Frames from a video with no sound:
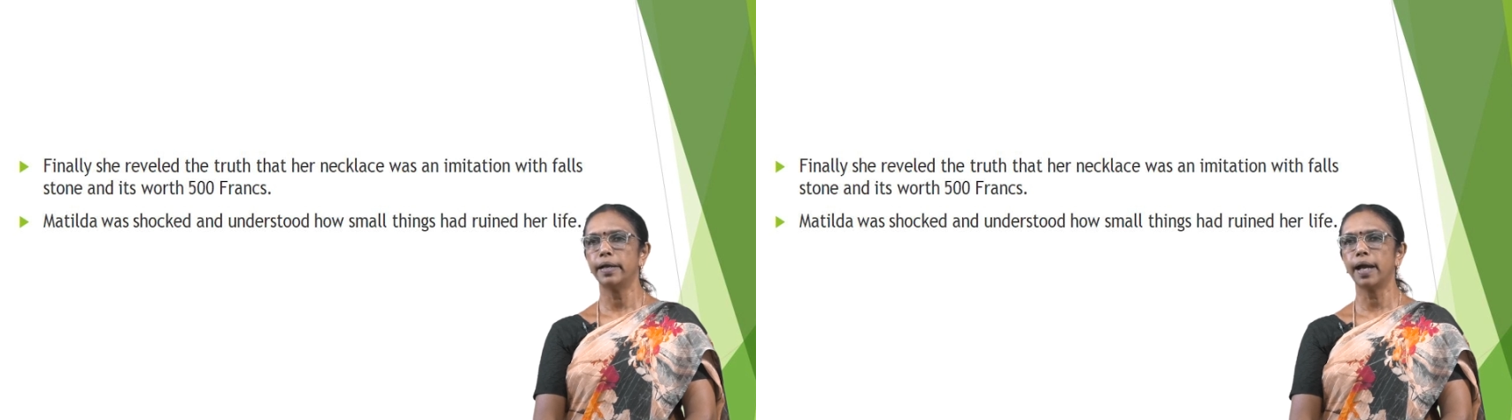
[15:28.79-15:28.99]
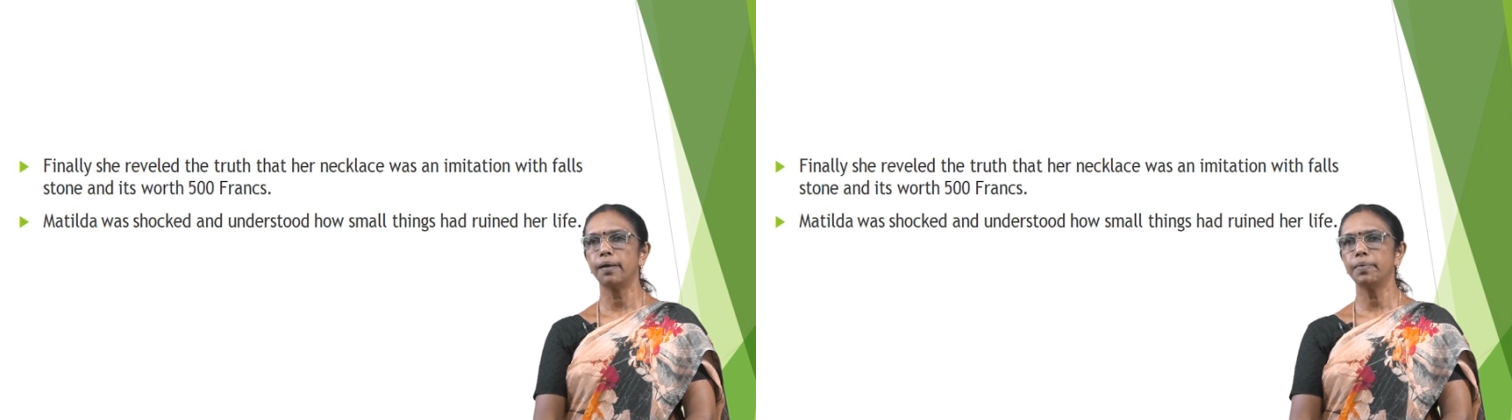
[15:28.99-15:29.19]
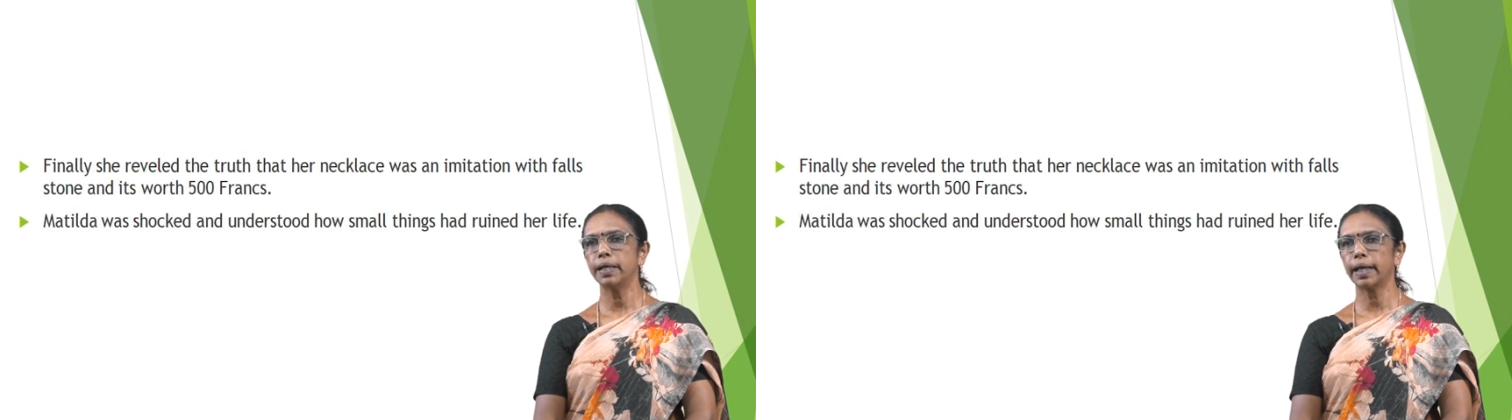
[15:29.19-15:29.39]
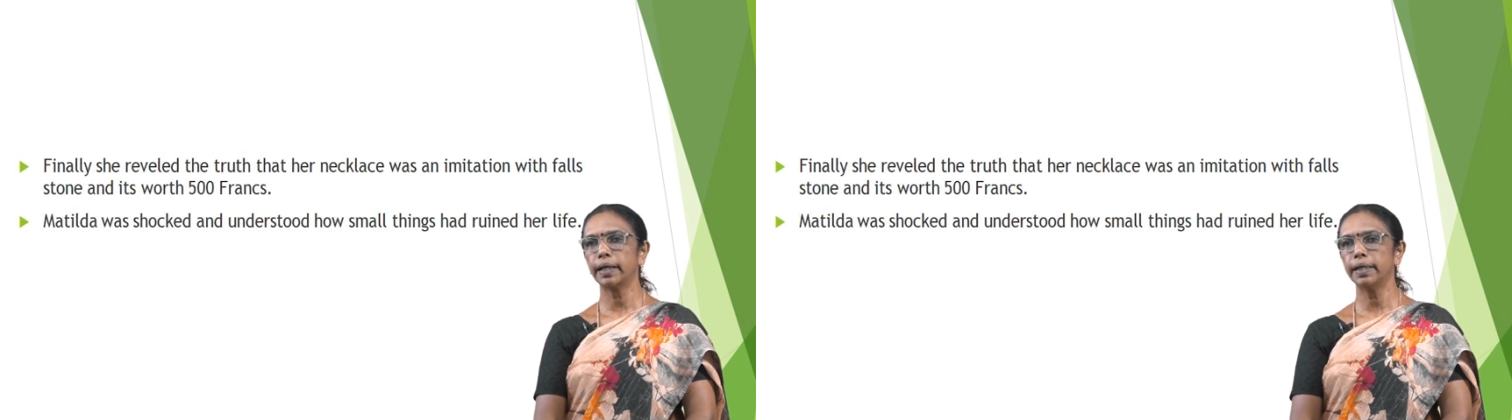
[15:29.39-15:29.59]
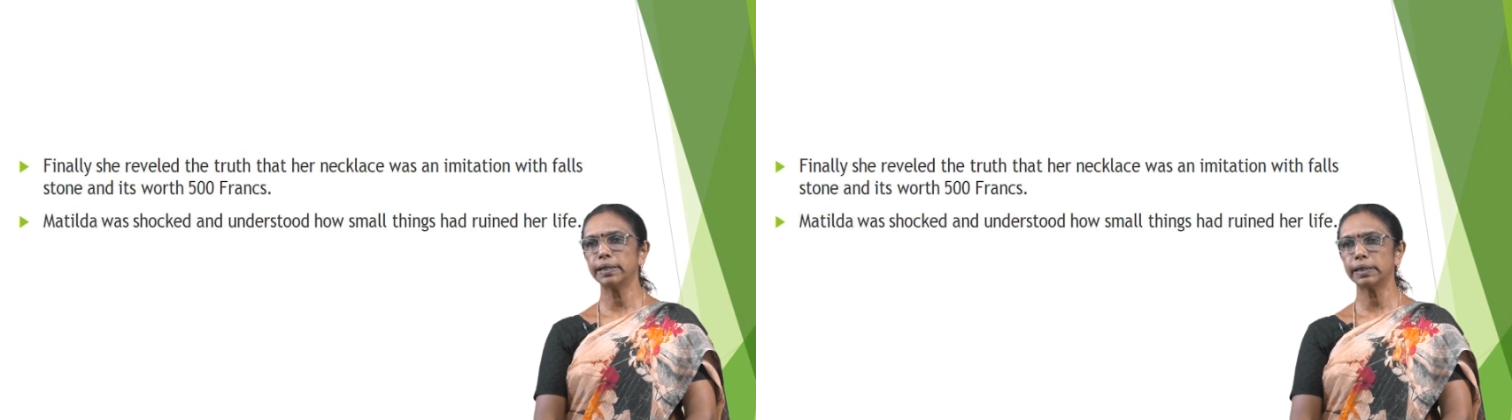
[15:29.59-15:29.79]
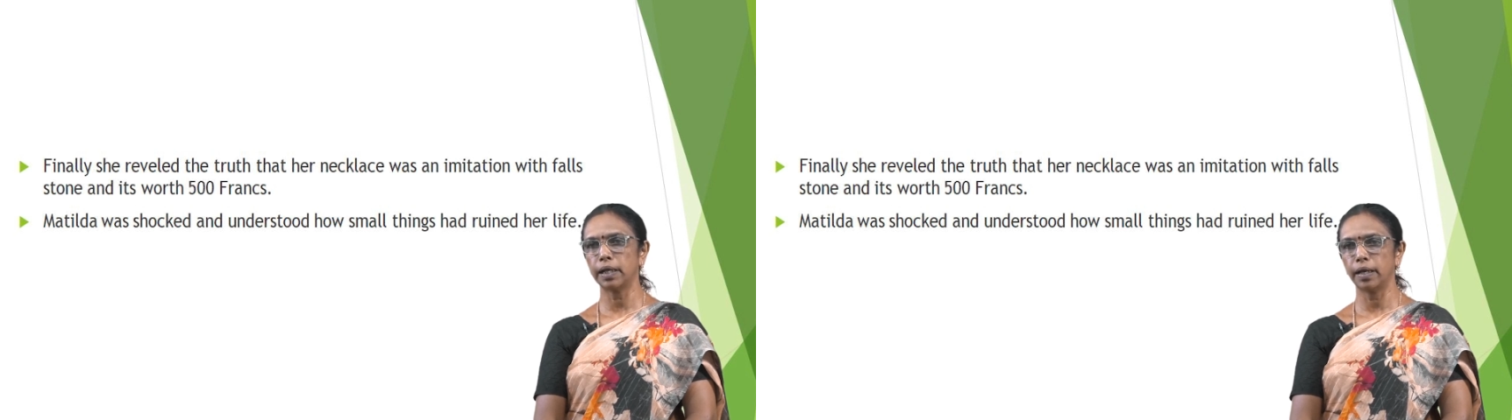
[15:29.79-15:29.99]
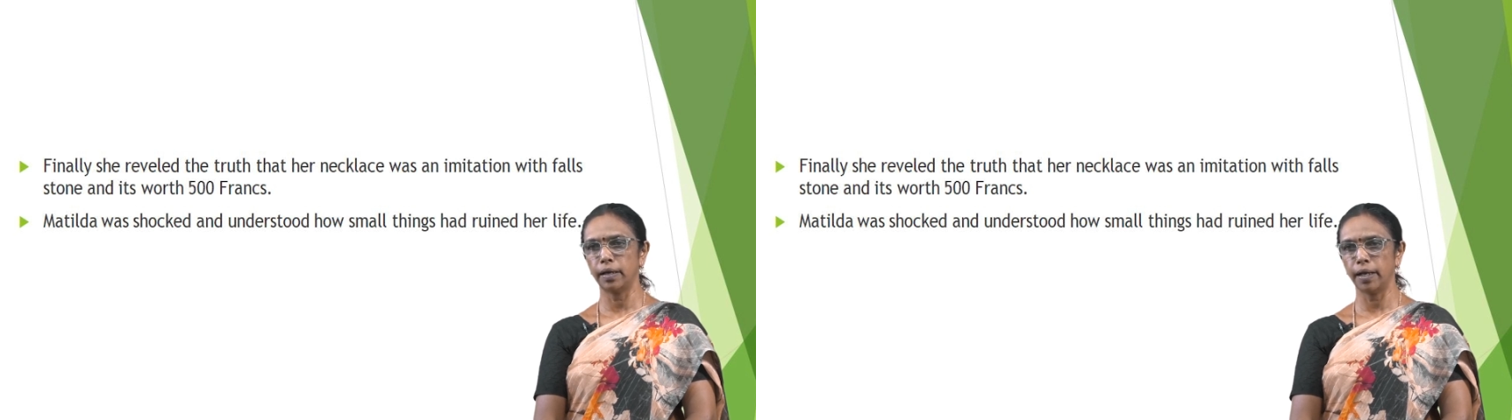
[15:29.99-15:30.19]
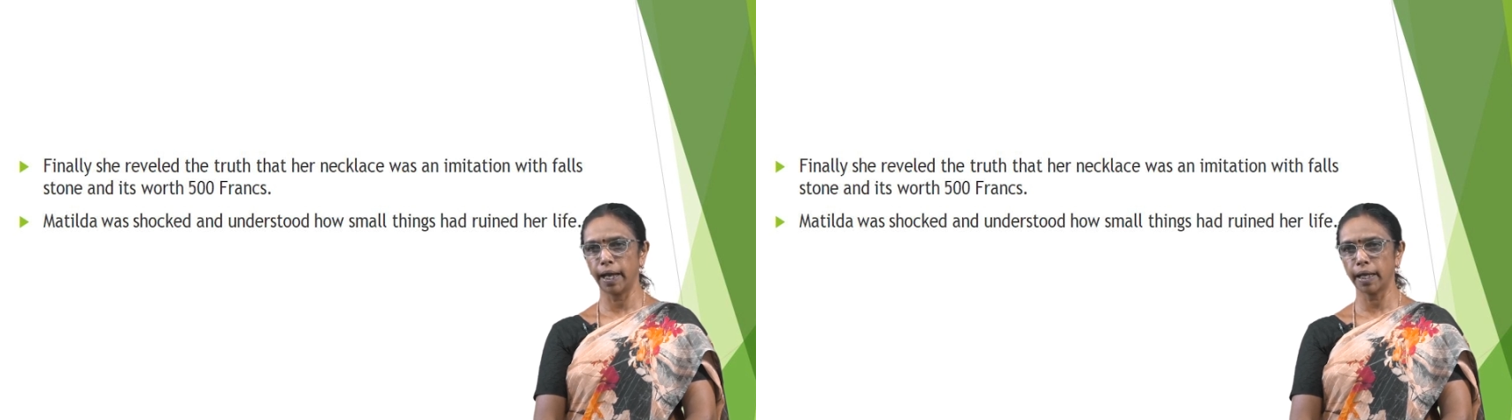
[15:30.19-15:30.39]
diamond necklace,
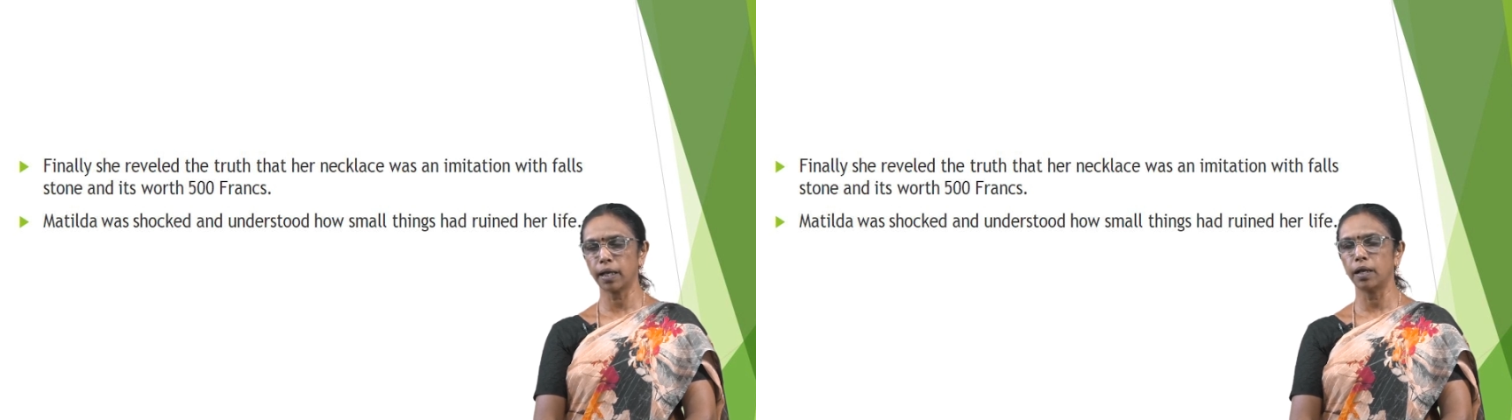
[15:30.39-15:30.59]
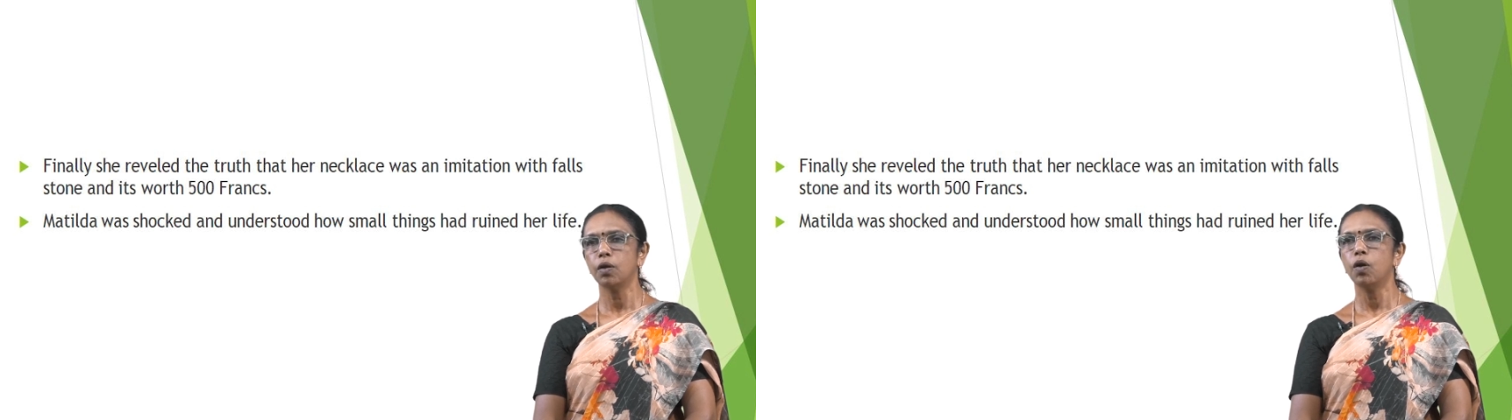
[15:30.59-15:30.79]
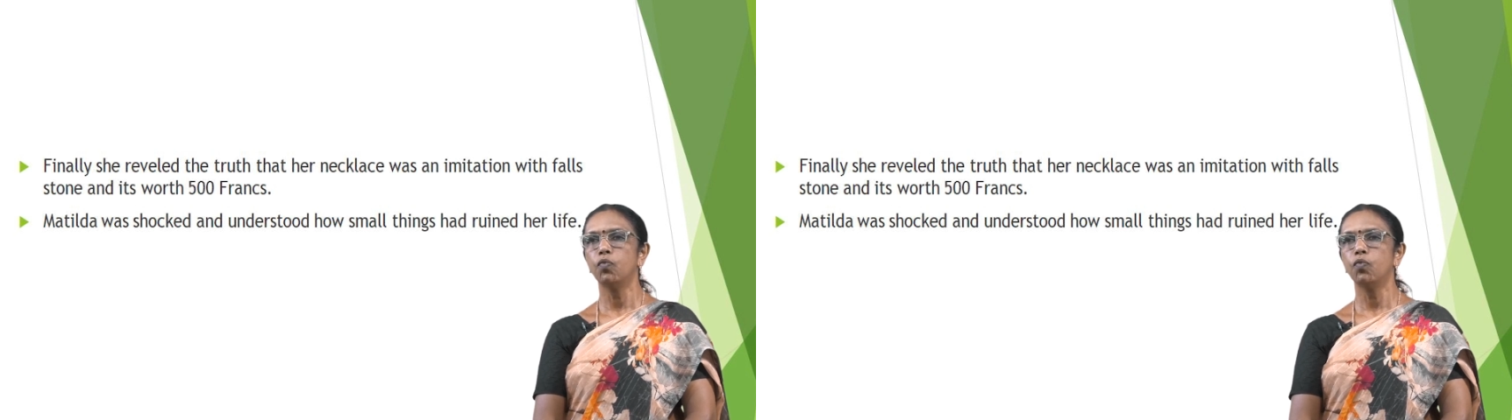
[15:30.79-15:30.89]
like